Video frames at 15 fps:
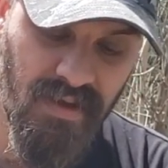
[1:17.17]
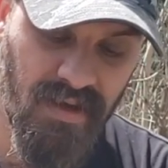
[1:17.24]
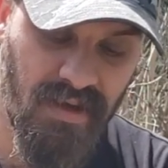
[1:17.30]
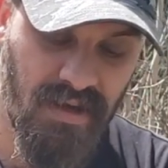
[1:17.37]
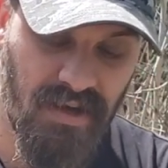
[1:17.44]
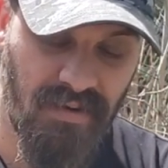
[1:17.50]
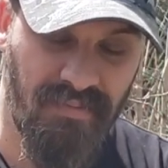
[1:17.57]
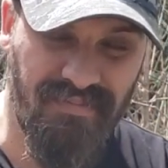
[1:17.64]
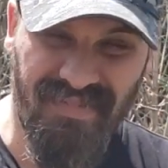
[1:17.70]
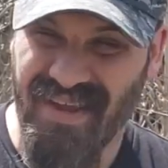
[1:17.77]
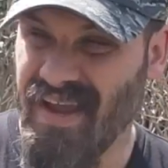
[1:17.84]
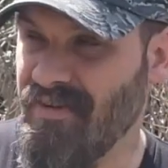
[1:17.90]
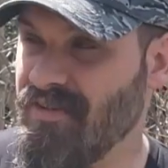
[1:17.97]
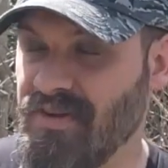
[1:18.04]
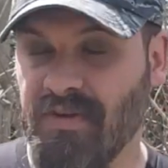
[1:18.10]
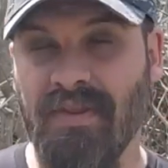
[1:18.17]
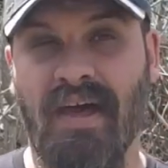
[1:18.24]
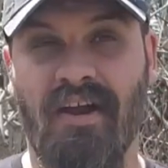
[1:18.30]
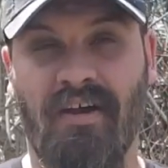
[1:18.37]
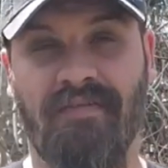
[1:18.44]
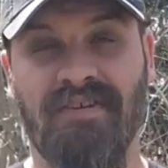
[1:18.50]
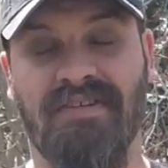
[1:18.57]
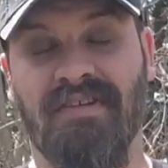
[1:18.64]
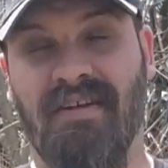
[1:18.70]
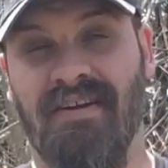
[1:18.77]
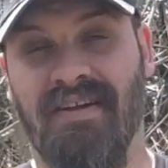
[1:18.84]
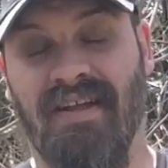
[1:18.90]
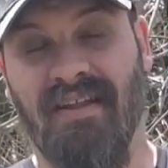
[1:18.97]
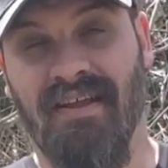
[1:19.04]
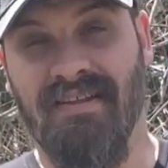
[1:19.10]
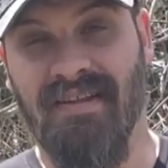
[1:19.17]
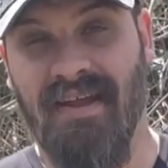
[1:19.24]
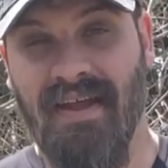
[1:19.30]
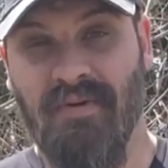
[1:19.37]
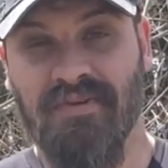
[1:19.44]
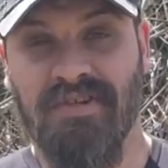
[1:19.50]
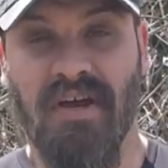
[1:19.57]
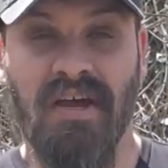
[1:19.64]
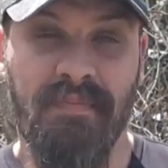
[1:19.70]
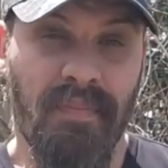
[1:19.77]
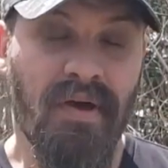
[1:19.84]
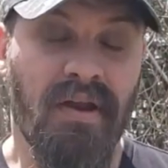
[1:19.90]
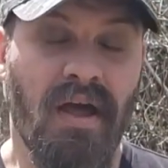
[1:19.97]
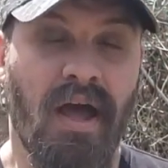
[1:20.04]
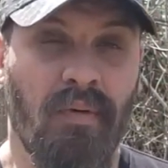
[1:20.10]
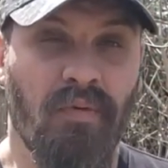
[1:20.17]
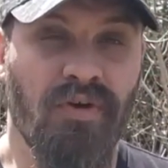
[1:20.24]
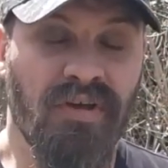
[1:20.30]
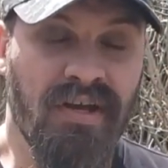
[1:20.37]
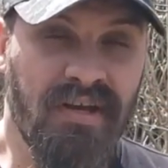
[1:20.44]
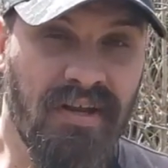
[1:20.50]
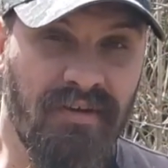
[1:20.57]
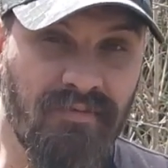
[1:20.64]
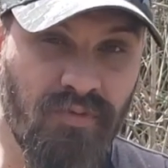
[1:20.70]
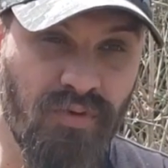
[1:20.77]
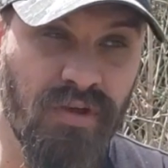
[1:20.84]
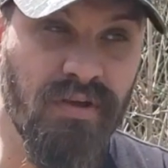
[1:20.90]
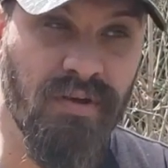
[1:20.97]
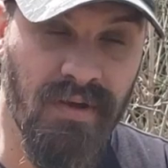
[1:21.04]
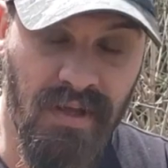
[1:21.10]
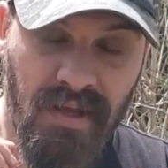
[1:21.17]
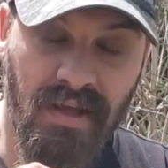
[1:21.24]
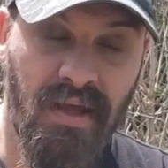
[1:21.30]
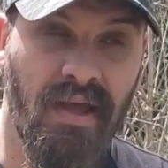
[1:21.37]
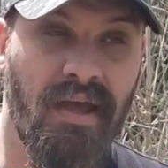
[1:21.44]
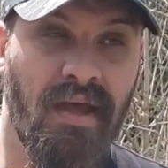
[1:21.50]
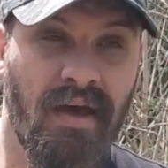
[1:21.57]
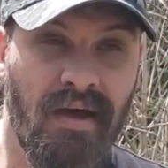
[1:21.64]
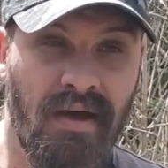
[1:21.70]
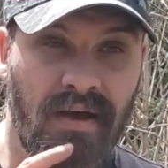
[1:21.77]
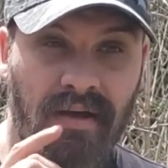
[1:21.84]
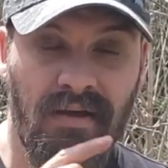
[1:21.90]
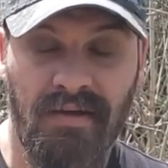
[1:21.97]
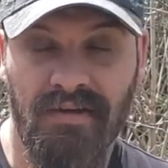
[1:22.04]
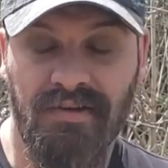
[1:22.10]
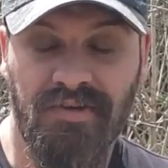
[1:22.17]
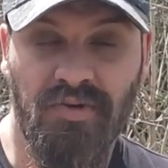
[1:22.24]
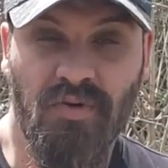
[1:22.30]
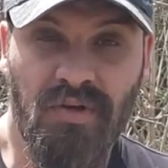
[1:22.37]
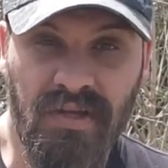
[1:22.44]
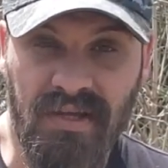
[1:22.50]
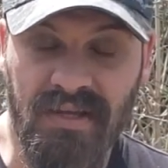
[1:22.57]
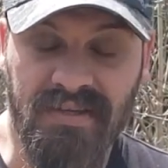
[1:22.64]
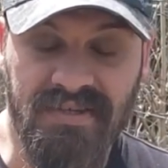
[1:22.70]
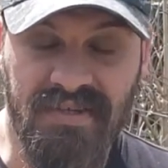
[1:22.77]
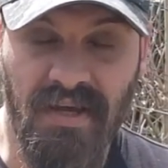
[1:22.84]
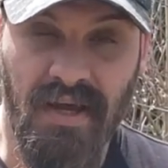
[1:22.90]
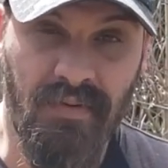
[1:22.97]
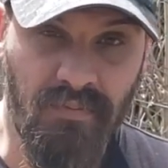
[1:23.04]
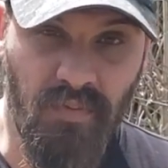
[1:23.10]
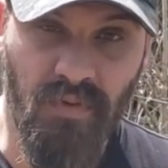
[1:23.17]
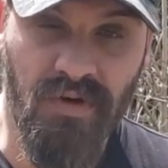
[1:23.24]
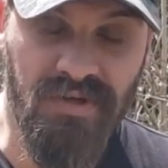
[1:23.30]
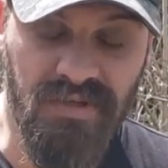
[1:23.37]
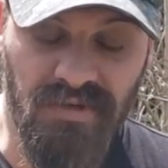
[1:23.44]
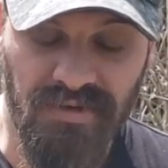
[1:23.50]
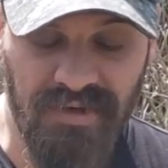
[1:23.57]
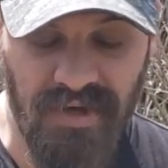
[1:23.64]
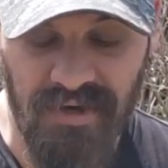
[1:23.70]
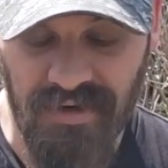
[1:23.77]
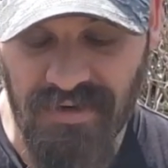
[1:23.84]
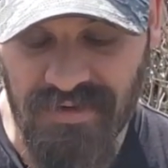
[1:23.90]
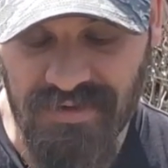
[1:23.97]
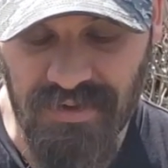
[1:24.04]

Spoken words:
Can't really do that obviously on a day like today outside, but I will get it done for you shortly inside where it's a little darker.